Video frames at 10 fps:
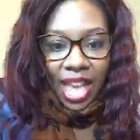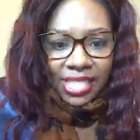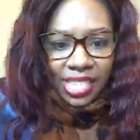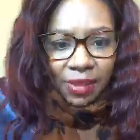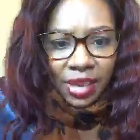
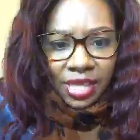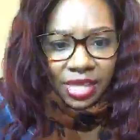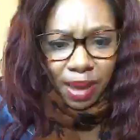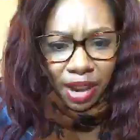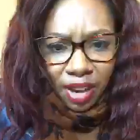is
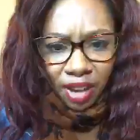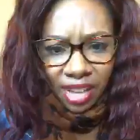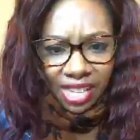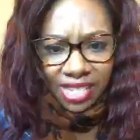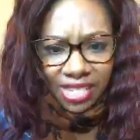this my girl
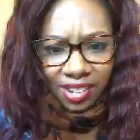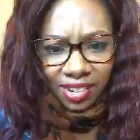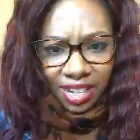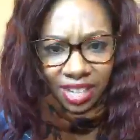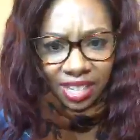cousin,
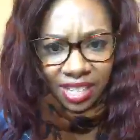Tony?